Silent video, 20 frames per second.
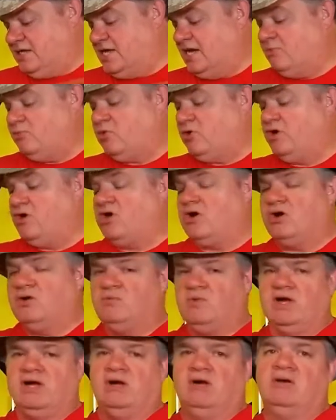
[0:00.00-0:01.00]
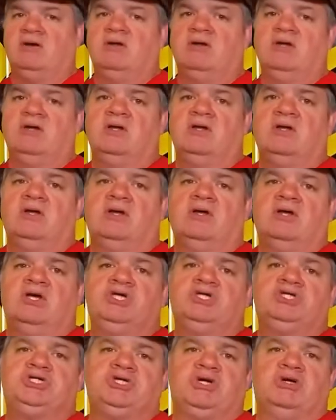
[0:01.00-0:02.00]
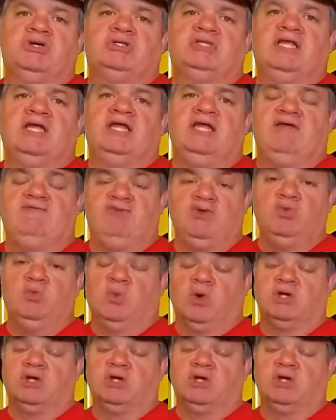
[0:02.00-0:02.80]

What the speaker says: Cowboy Hardware shirt that if you